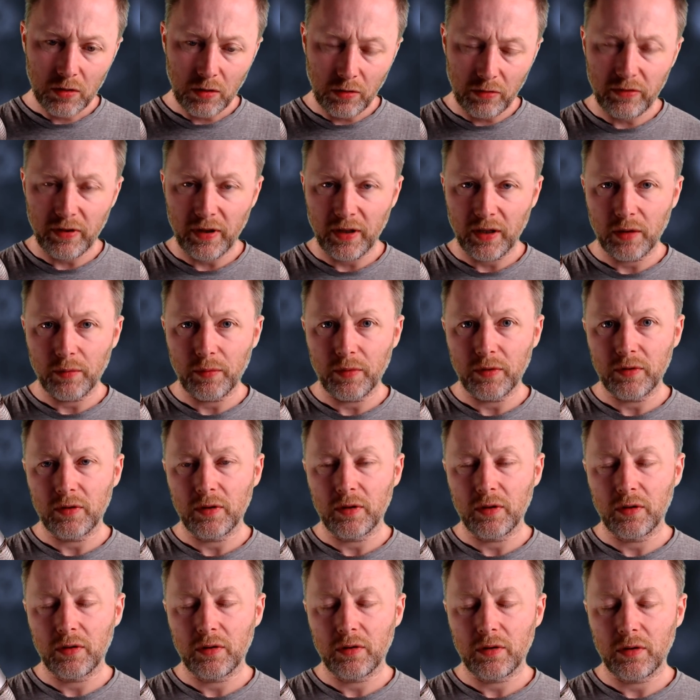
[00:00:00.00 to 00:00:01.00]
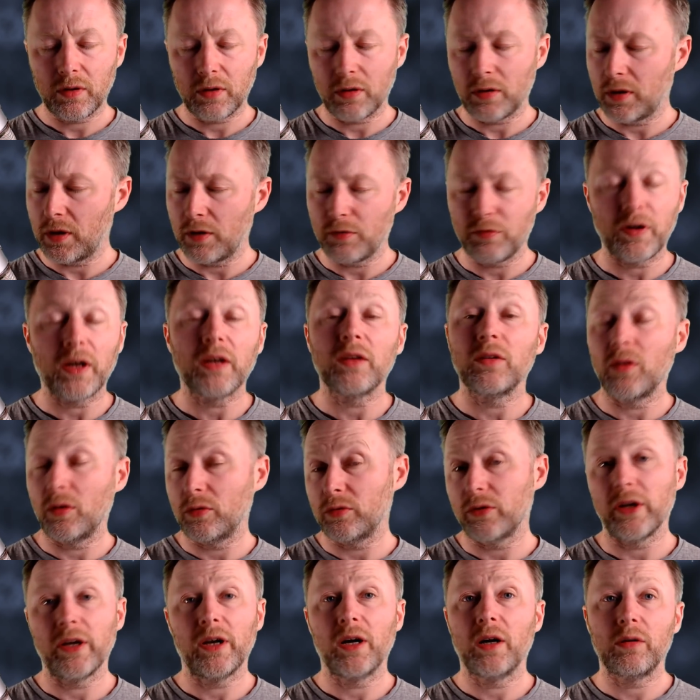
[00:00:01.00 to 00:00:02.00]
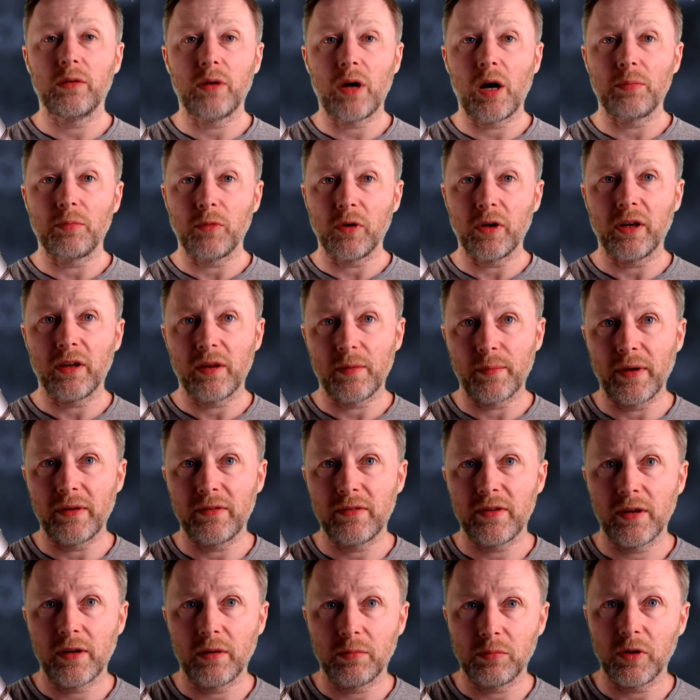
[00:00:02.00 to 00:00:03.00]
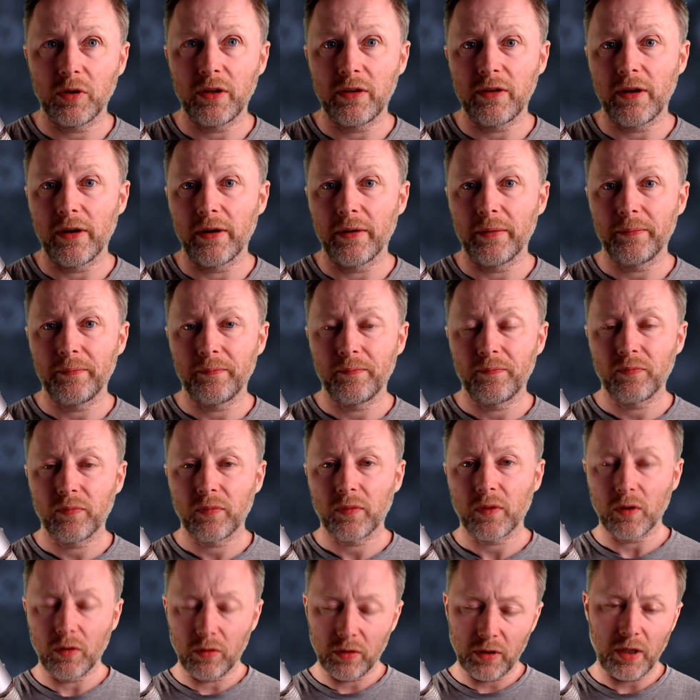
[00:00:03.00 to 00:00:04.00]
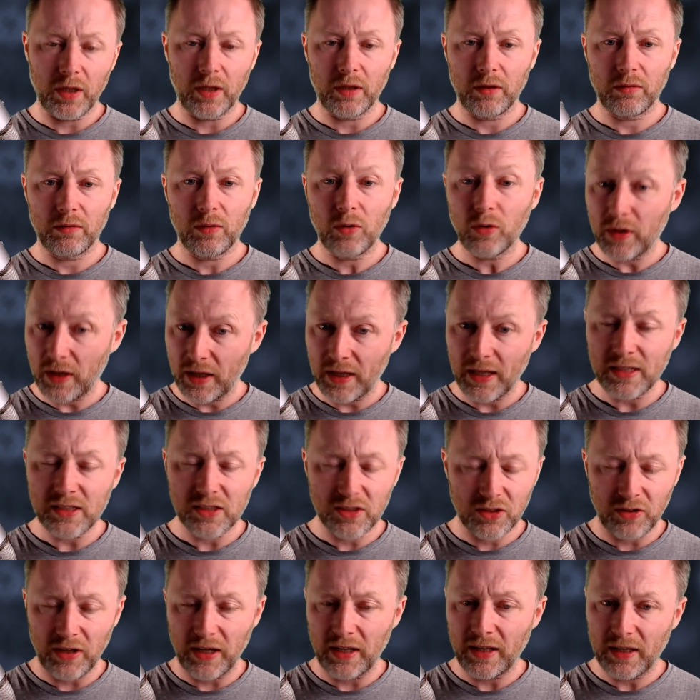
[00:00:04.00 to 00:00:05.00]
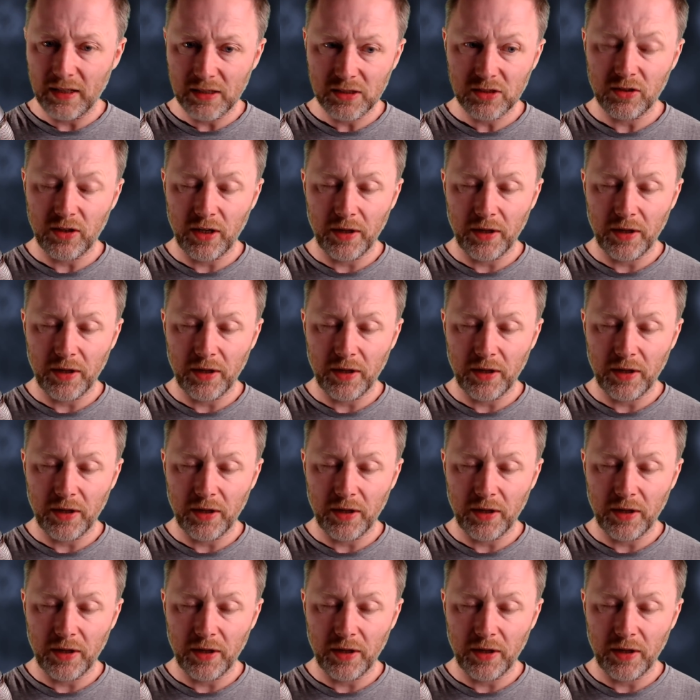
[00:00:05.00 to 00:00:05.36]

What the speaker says: In fact, no, I'll do it. I'm going to commit to it. I'm going to do it. Okay, that's great.